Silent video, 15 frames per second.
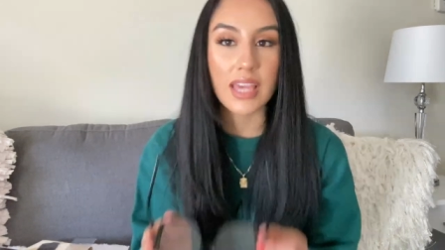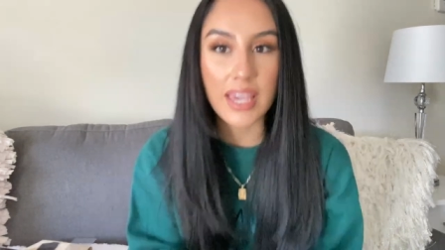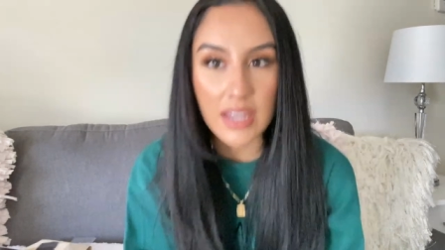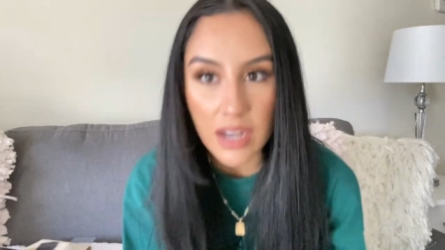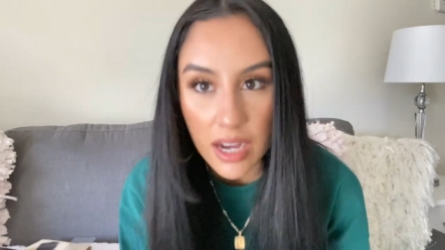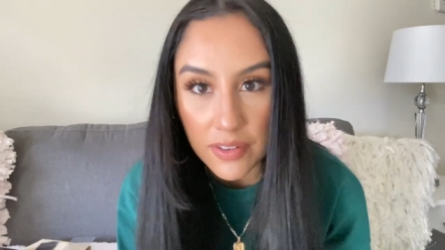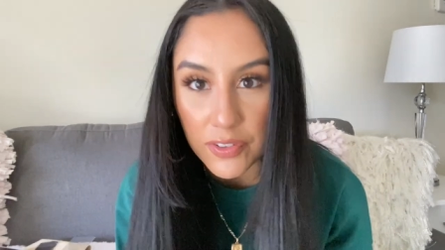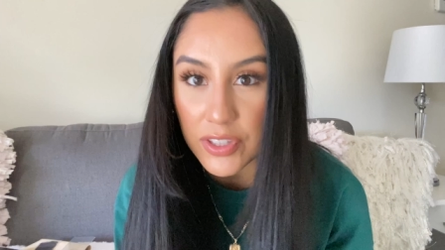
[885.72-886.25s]
Thank
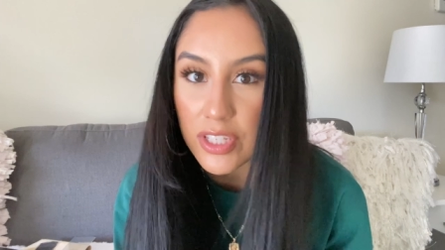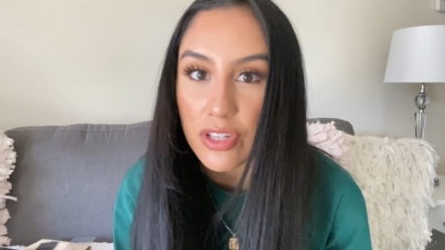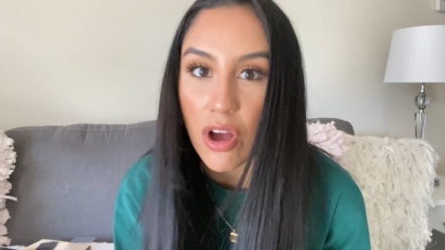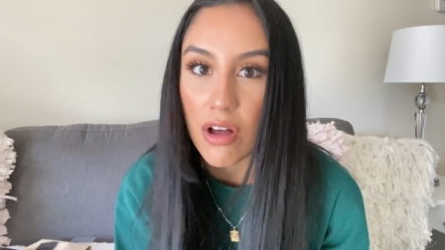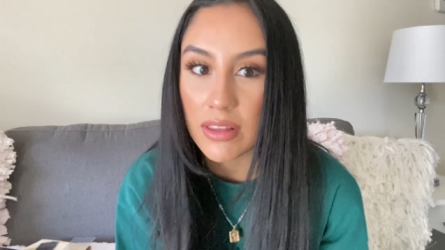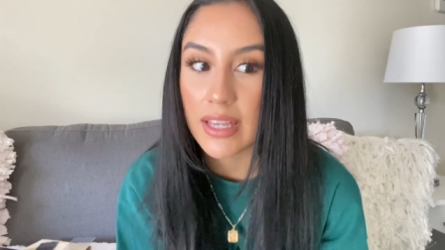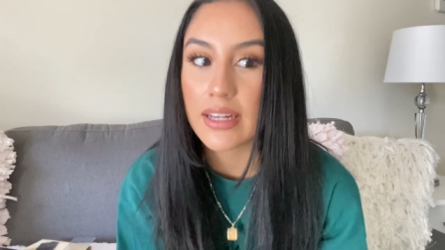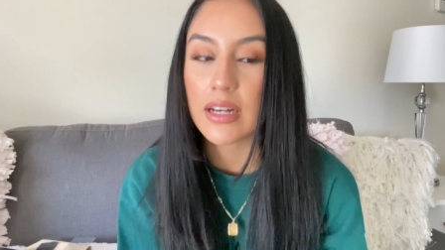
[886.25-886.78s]
God for these
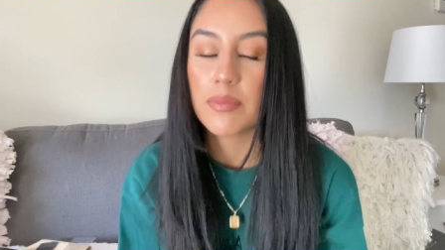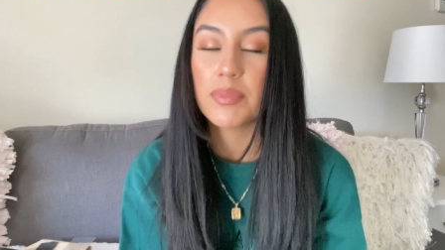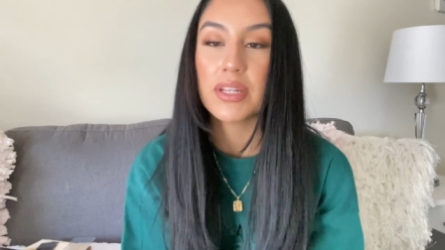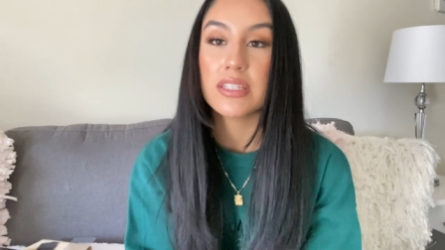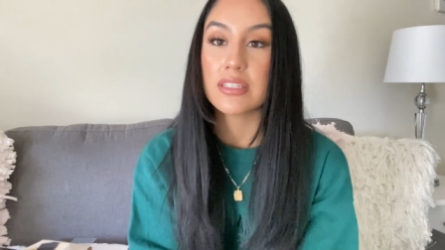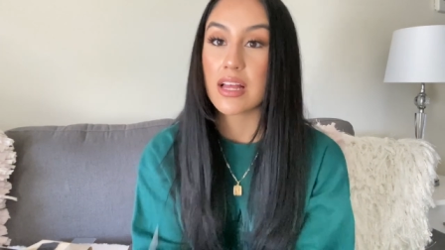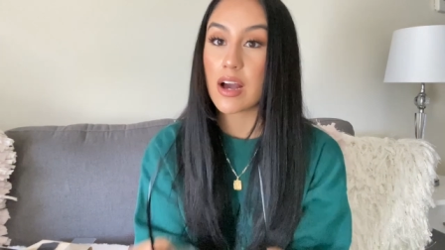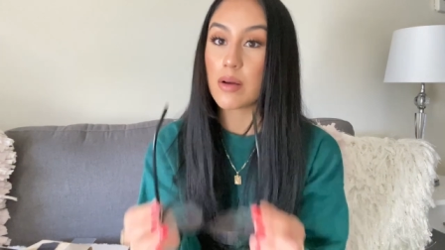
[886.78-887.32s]
online
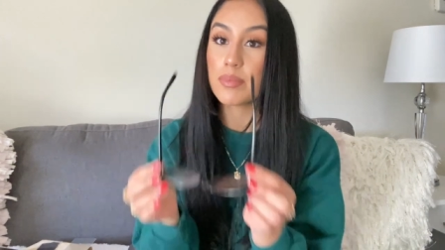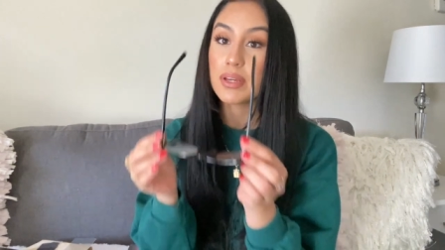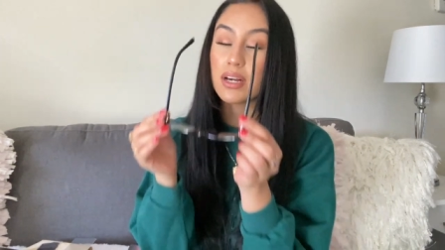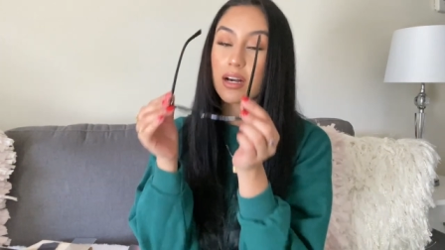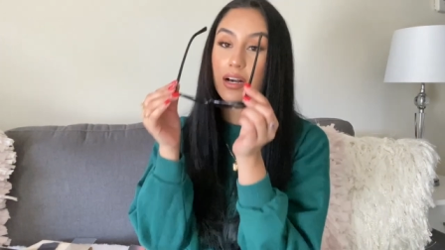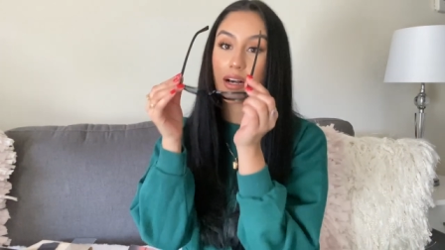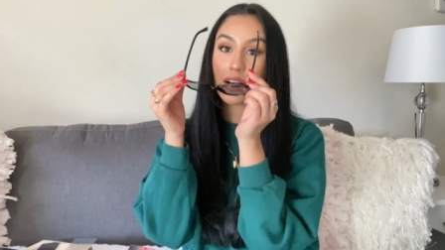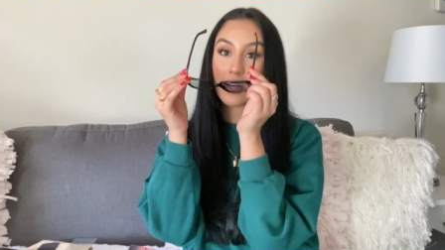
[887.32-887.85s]
companies now
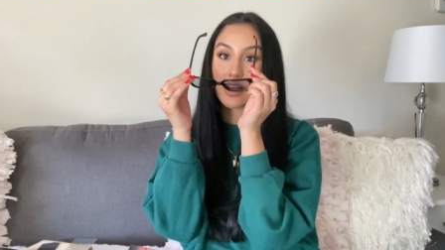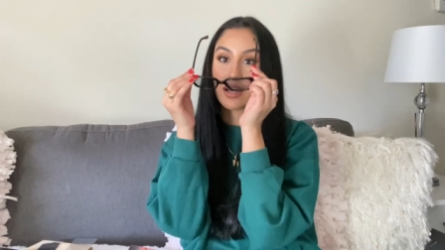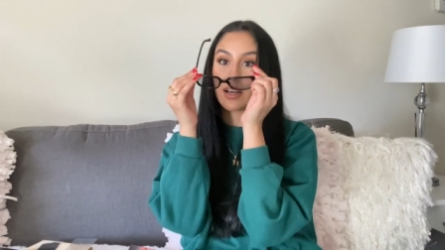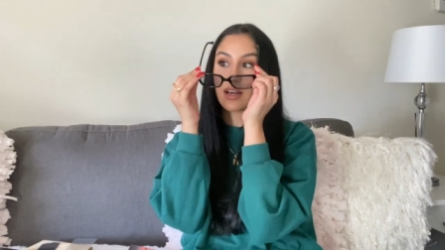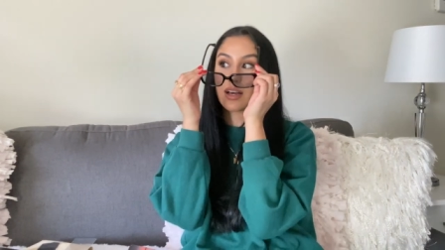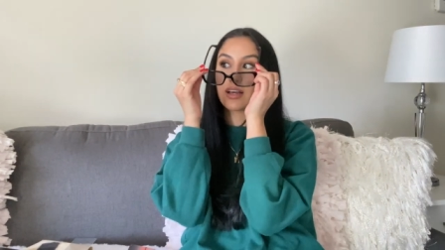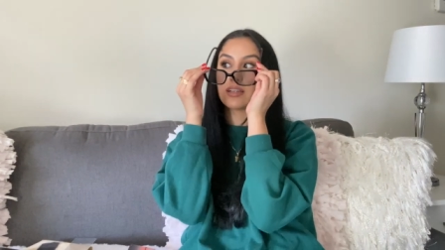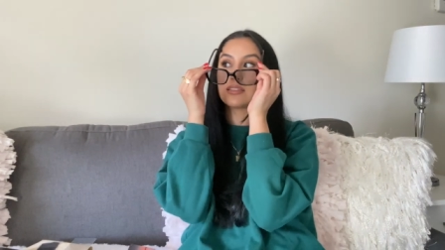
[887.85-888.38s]

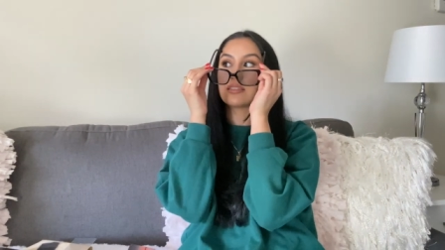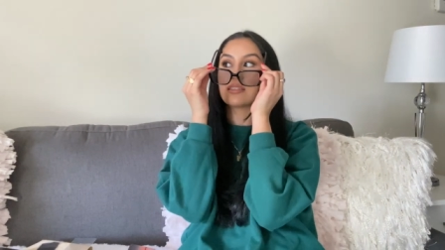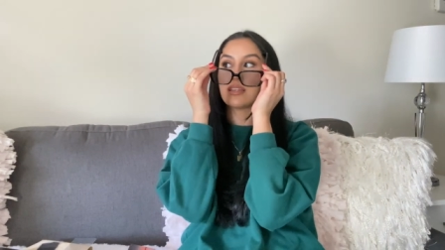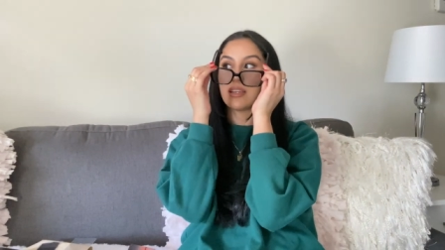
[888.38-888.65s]
because